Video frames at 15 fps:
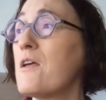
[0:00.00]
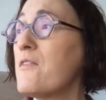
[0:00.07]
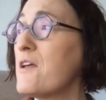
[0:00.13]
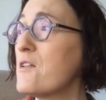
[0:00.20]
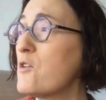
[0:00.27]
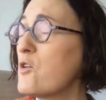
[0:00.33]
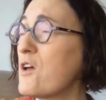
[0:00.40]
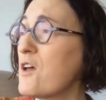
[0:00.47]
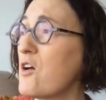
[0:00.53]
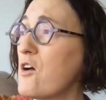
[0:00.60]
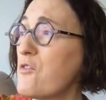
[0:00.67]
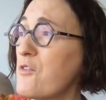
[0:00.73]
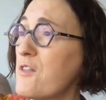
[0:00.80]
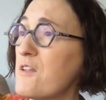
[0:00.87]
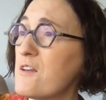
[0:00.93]
And then looking
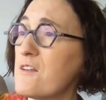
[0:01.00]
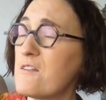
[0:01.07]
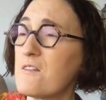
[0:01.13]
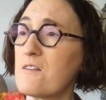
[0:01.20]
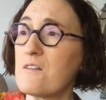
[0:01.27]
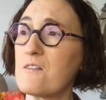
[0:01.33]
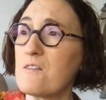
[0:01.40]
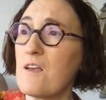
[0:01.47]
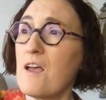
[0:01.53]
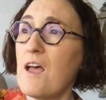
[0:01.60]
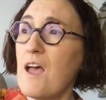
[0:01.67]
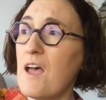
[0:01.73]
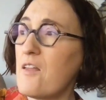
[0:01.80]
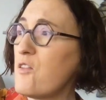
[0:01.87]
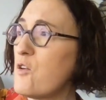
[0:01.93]
off in the distance
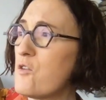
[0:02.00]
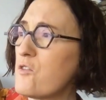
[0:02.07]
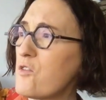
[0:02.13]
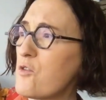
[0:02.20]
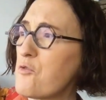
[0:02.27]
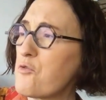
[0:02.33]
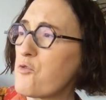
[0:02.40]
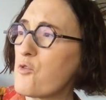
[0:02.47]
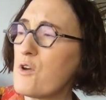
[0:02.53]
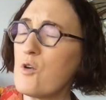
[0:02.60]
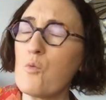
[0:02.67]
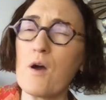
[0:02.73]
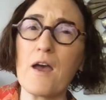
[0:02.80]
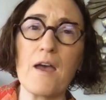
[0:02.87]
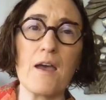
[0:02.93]
and there's the
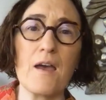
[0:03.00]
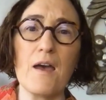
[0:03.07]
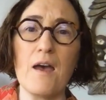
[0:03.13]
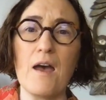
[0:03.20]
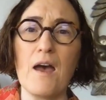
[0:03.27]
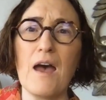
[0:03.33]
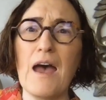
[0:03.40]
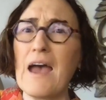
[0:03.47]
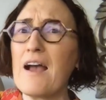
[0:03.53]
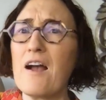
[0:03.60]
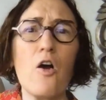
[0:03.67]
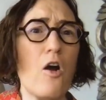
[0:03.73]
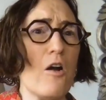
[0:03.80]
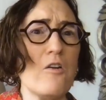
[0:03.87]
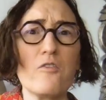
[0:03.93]
freeway and
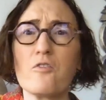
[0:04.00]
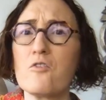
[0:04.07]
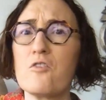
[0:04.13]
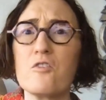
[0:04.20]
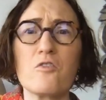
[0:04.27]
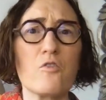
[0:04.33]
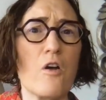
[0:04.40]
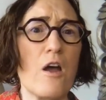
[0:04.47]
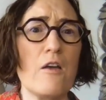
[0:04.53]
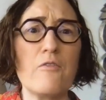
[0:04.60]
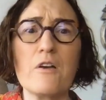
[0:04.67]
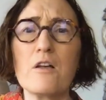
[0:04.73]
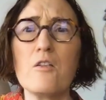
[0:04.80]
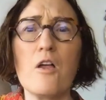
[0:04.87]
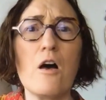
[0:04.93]
cars are just
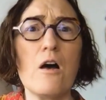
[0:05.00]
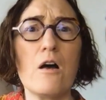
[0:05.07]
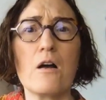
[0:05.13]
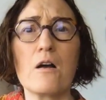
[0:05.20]
driving along.